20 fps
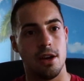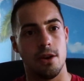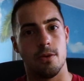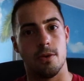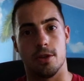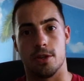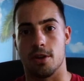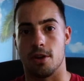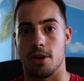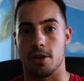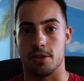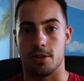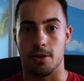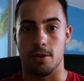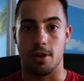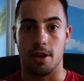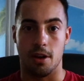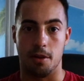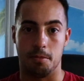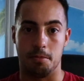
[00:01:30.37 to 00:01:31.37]
which also
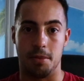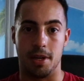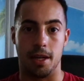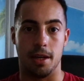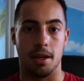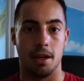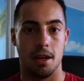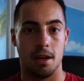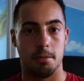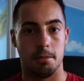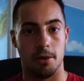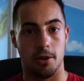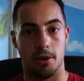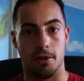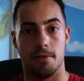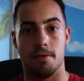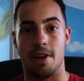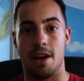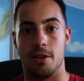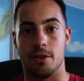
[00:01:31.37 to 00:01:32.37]
helped me build a
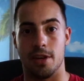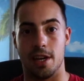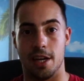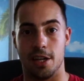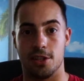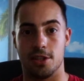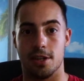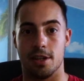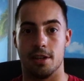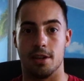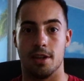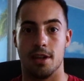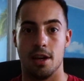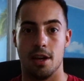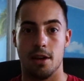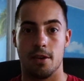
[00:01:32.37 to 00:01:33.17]
foundation